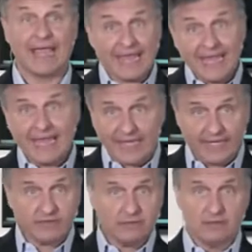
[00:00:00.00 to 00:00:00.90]

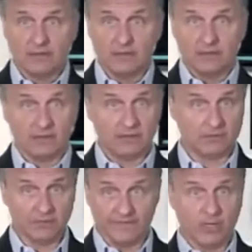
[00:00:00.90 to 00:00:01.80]
And uh,
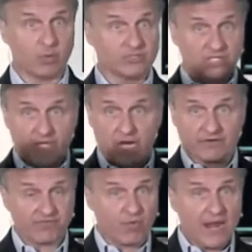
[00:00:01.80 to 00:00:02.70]
when there was a lot
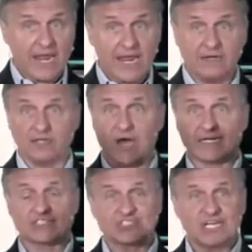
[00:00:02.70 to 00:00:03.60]
of rain, a lot
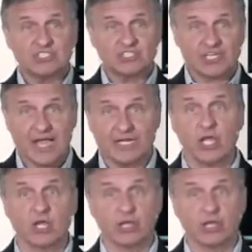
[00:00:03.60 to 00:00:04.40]
of sunshine,